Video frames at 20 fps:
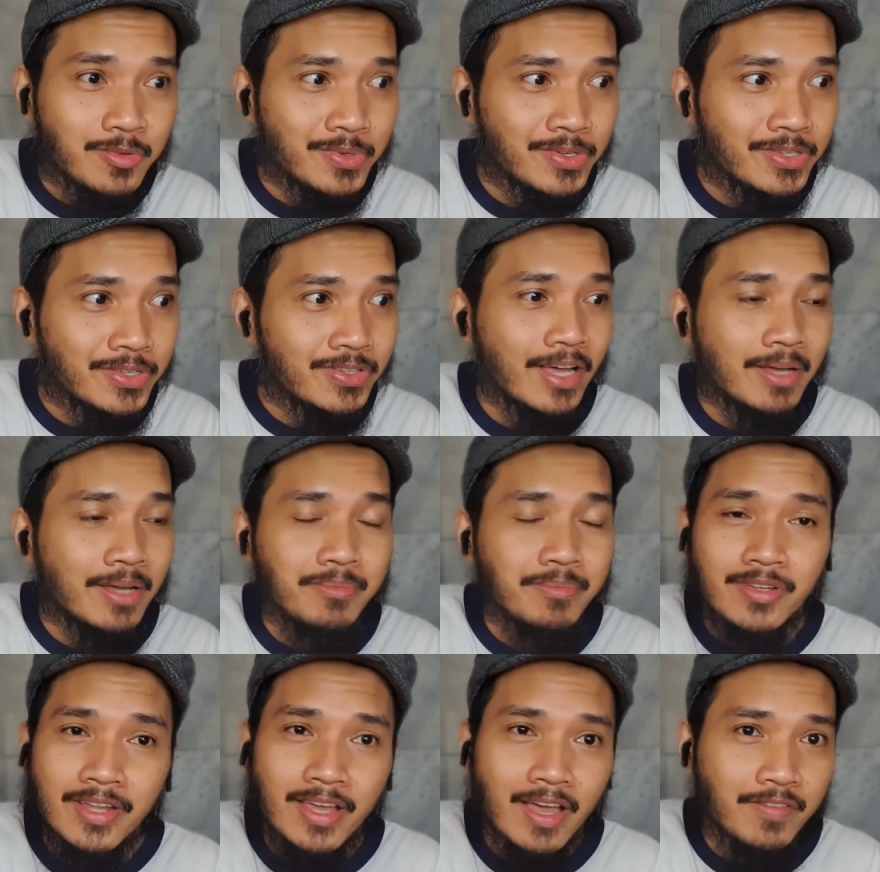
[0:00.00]
you. I'm
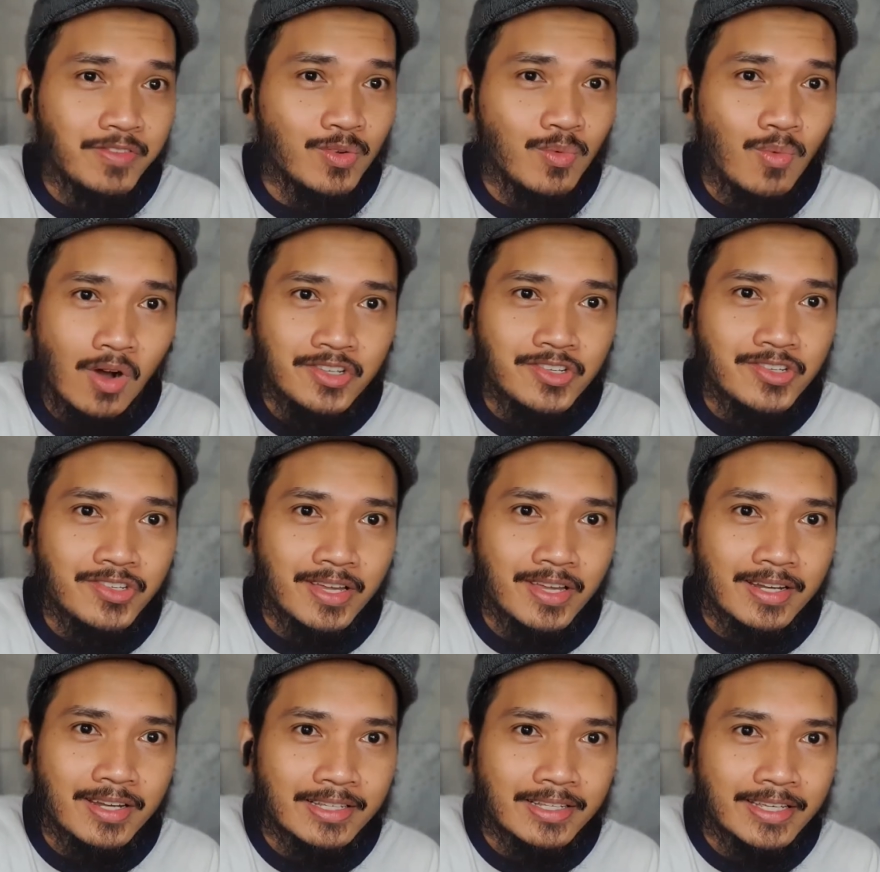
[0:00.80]
gonna have to watch
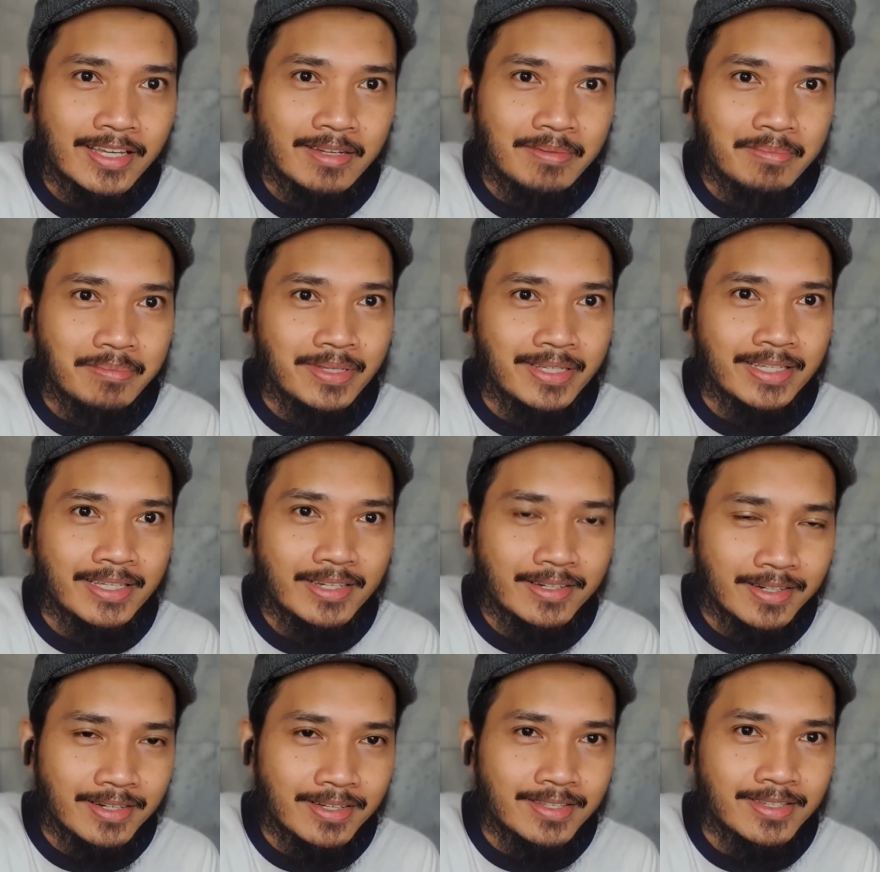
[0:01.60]
that again
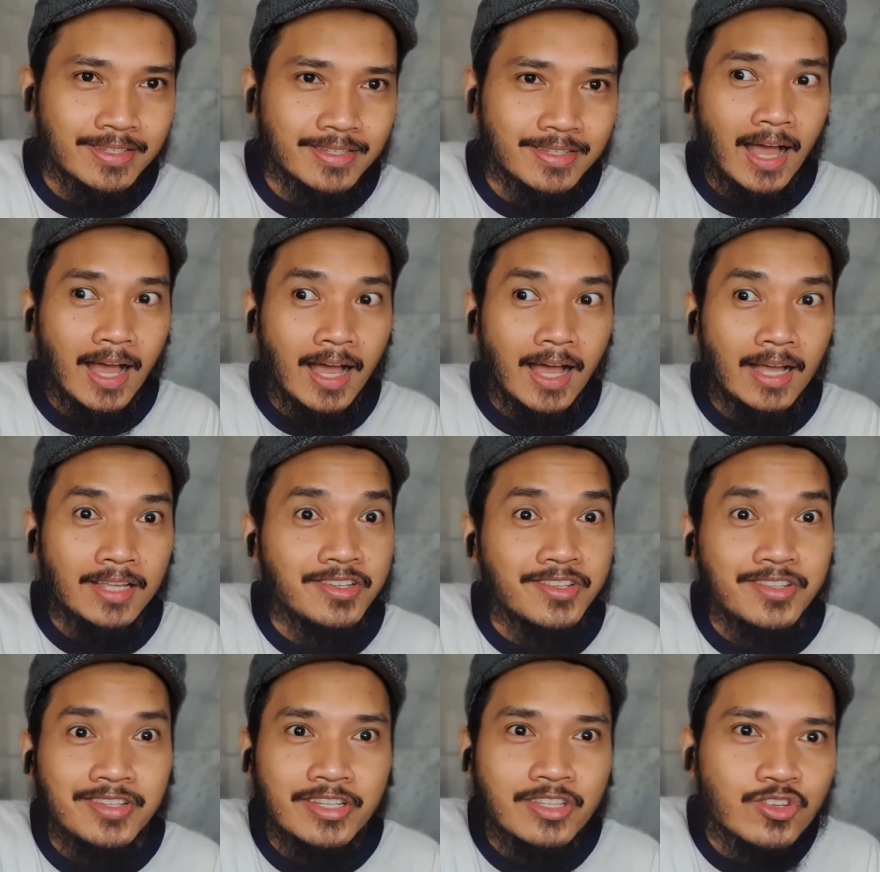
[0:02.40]
because I
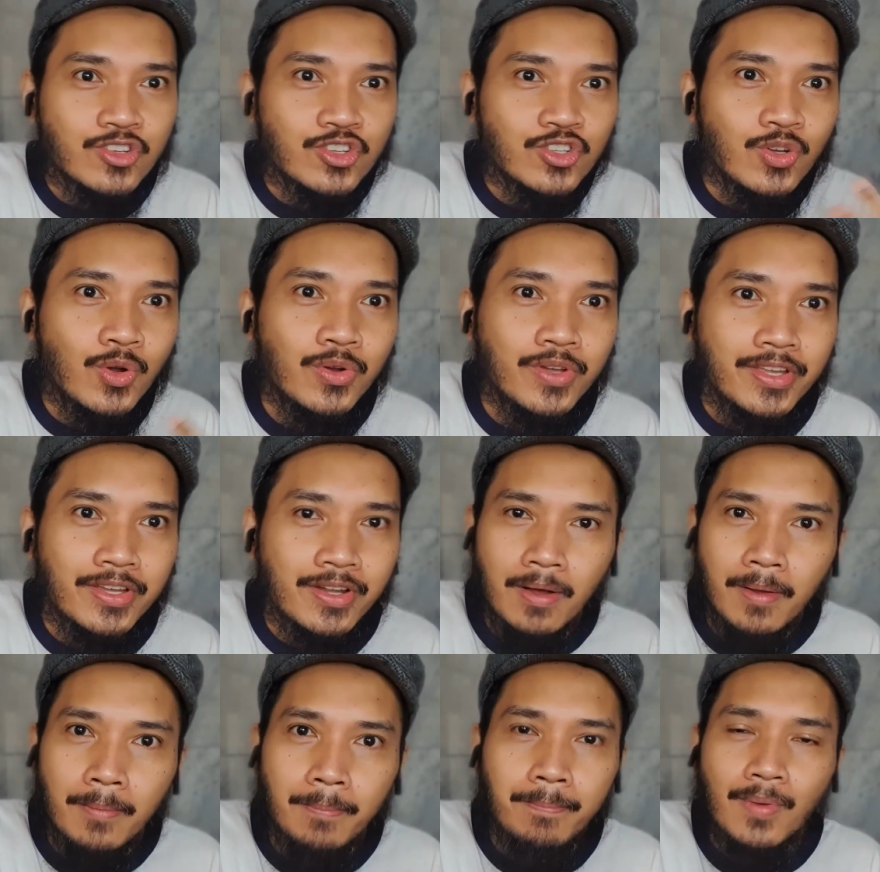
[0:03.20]
just need to soak it
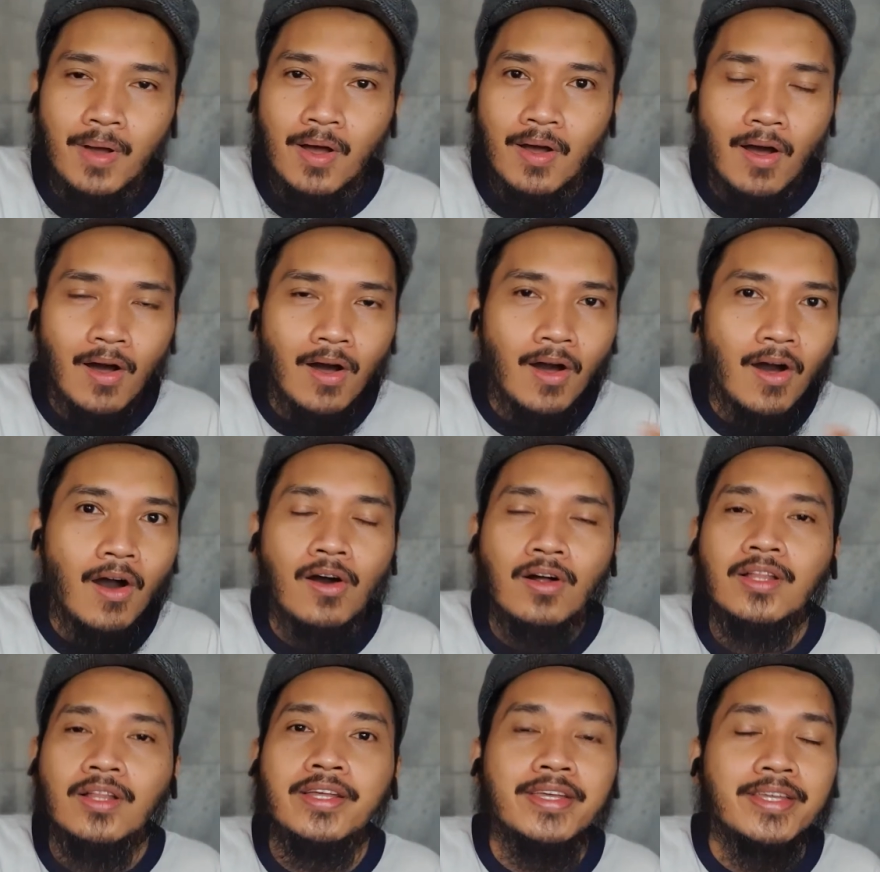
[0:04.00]

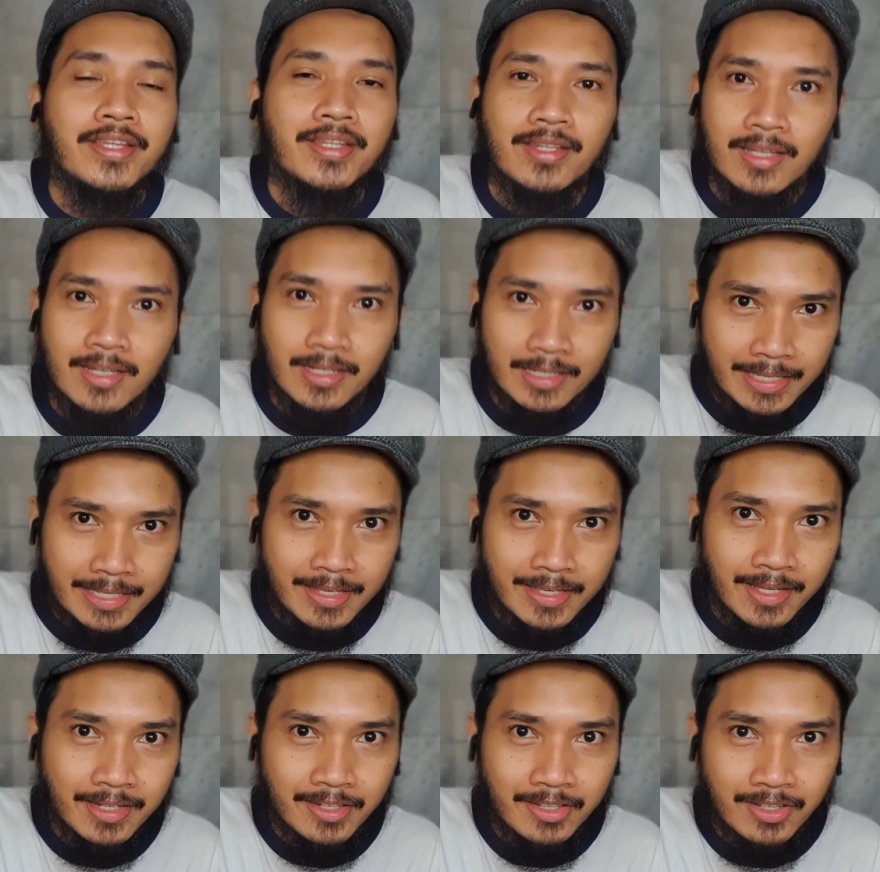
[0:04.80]
all in
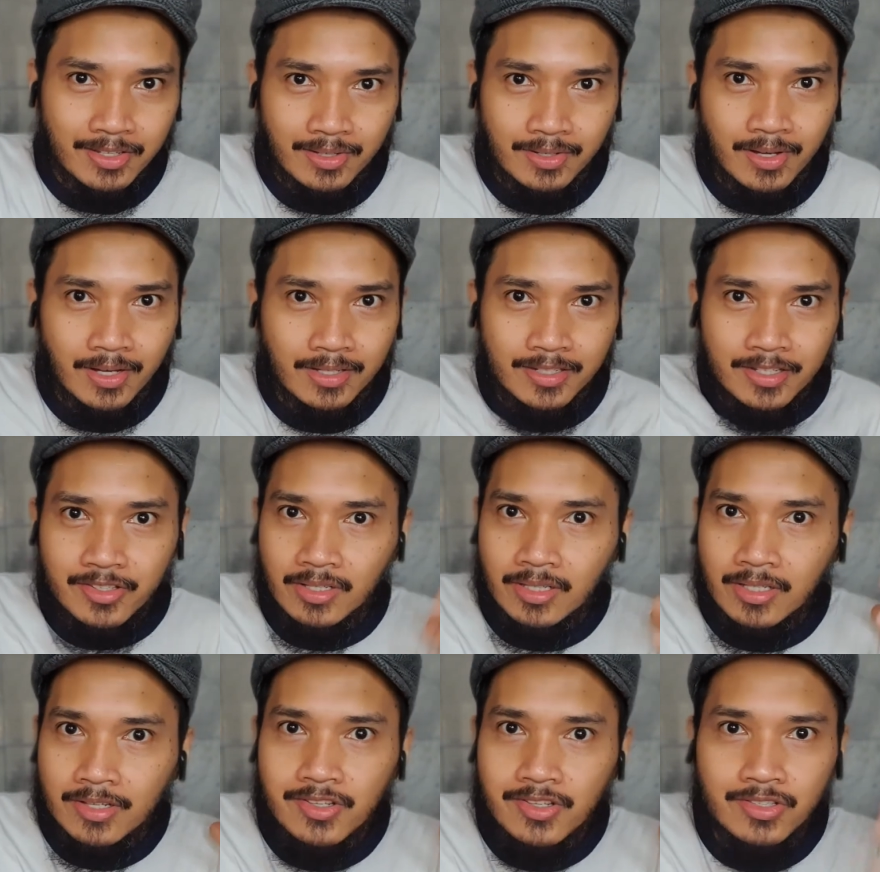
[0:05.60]
again. You know, I need to
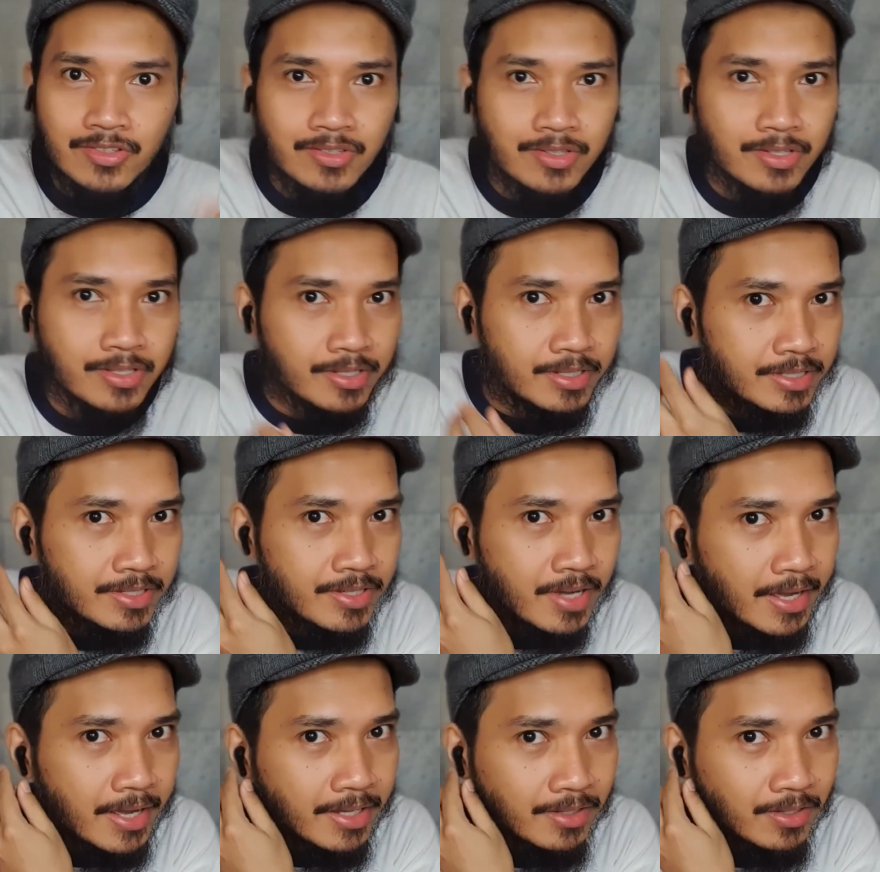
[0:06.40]
listen to the
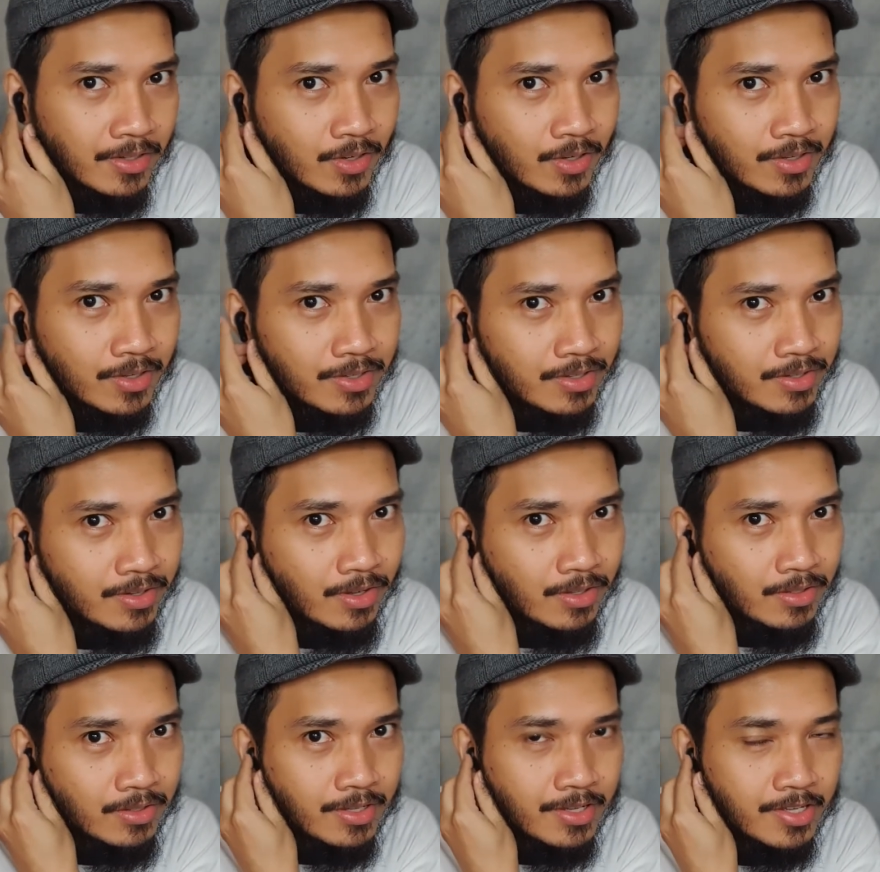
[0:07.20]
dialogue
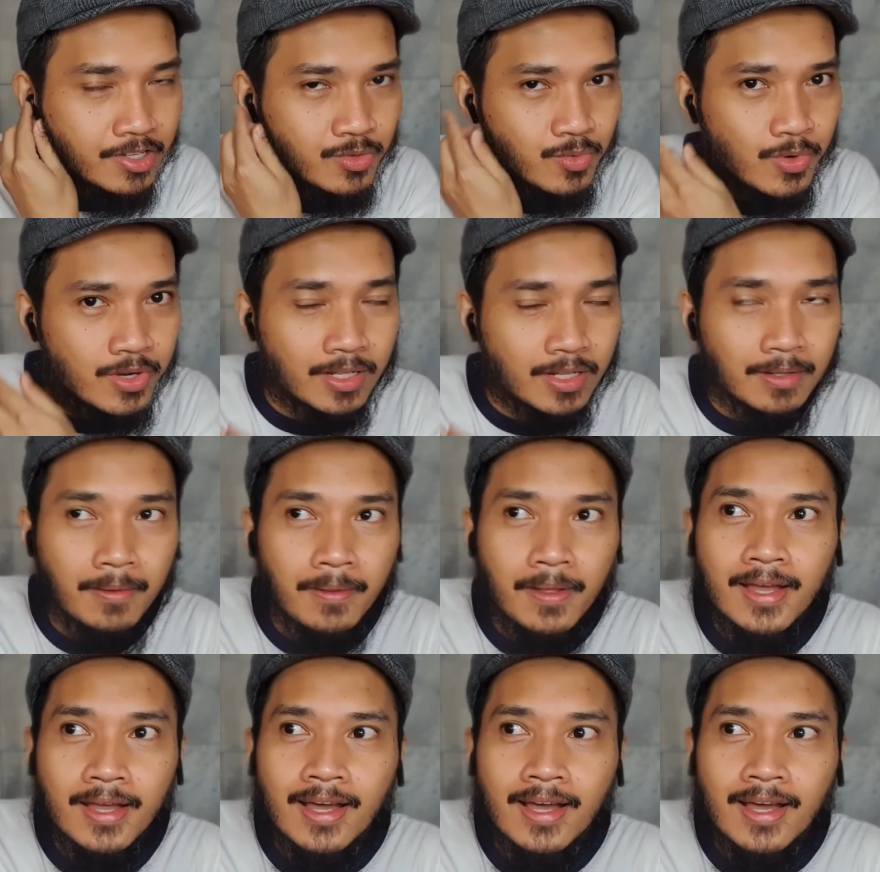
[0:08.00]
as well.